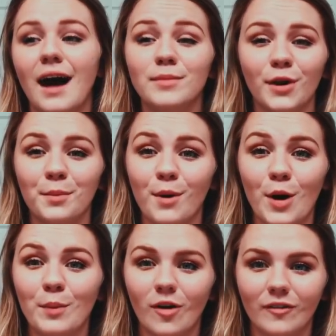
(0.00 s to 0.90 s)
not a
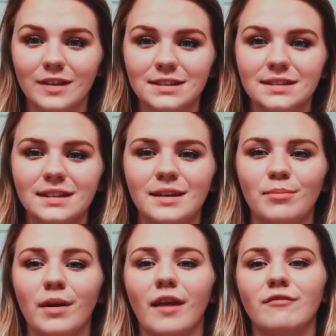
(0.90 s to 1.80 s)
mom, obviously,
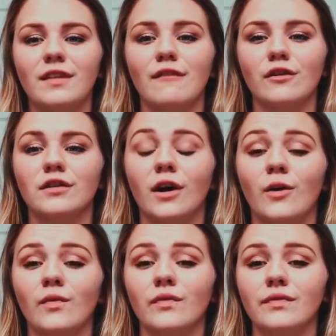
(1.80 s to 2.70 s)
but I've never
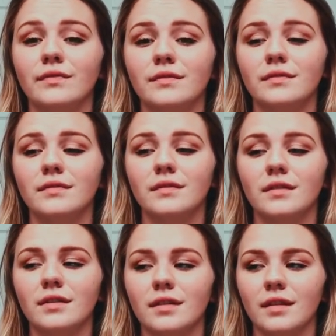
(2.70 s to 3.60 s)
known,
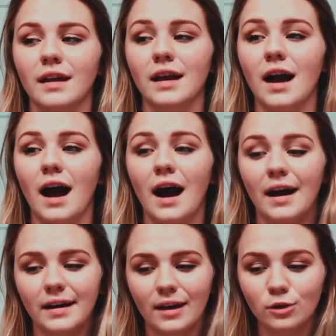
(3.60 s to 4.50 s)
like,
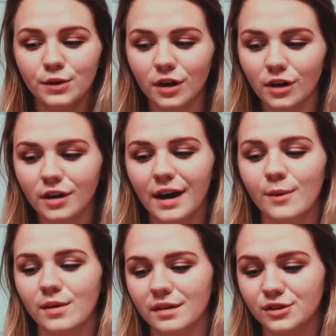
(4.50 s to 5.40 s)
I held her,
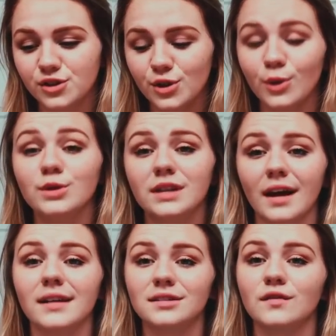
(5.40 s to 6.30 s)
and within 2
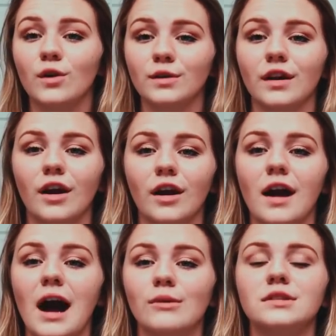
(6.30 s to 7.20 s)
seconds of holding her,
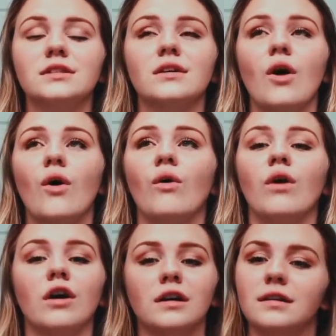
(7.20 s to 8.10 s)
I was
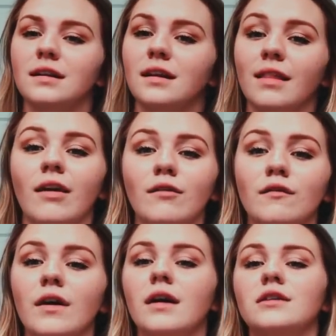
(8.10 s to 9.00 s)
wholeheartedly in
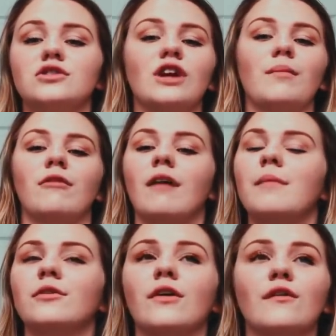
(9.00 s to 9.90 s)
love. She had me
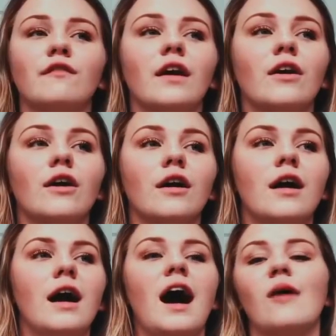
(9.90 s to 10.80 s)
wrapped around her finger.
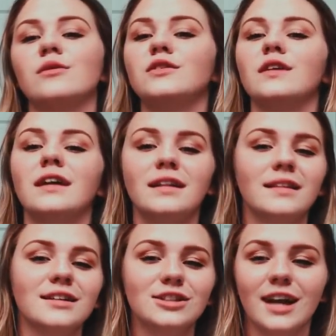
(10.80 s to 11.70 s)
I will do
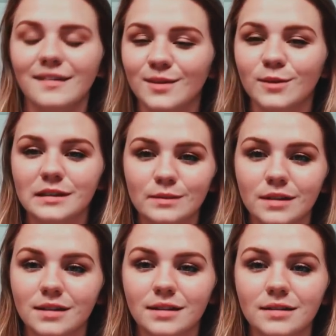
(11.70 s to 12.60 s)
anything she ever wants me
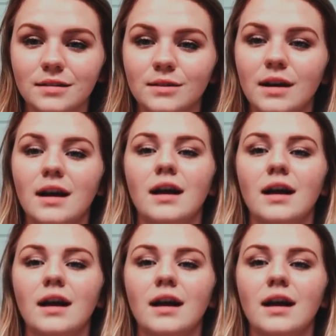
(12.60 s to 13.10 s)
to do.